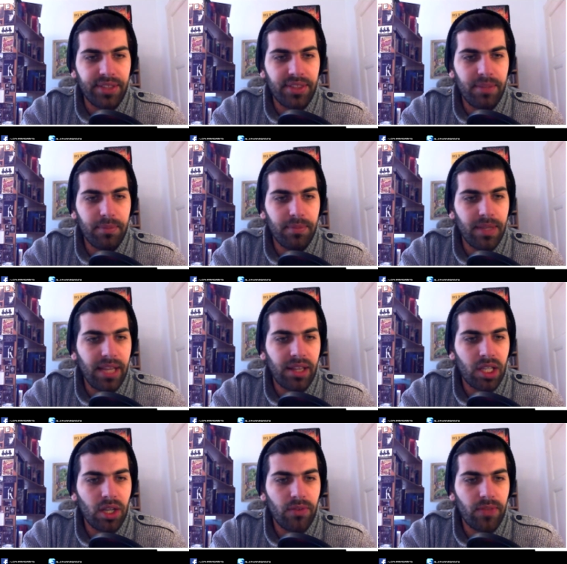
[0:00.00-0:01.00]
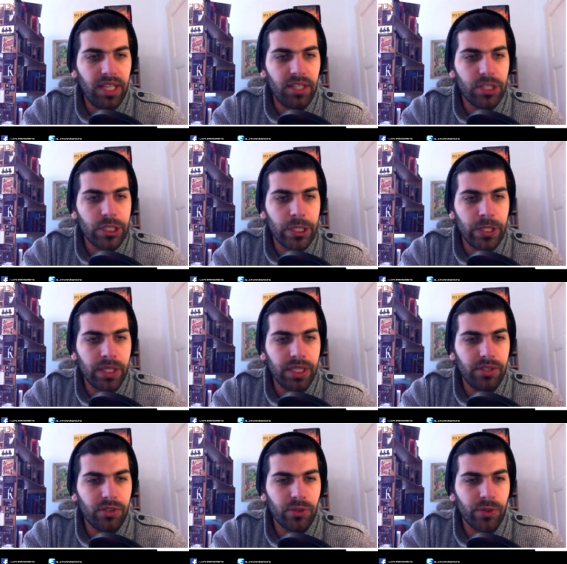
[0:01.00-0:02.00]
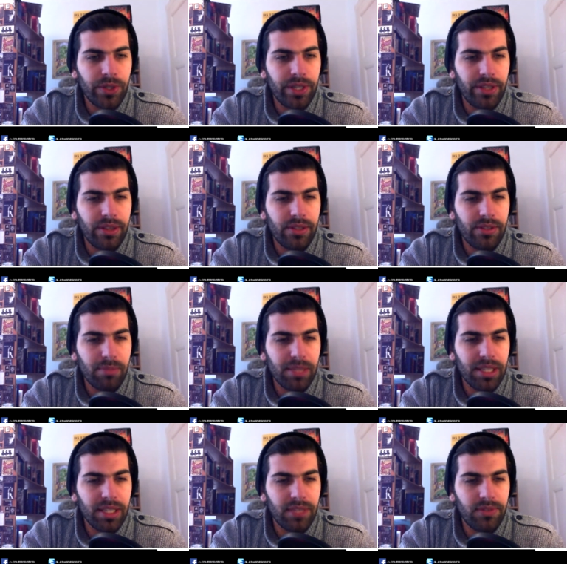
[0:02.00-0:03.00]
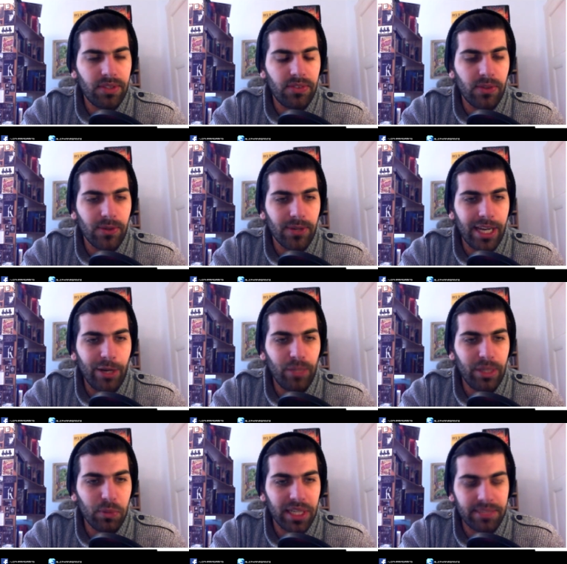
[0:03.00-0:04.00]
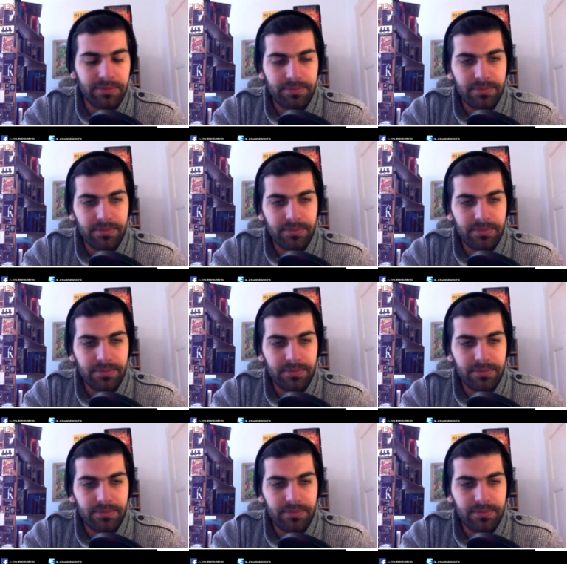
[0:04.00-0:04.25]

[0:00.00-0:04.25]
At the end of each turn, destroy this minion if it's your only one.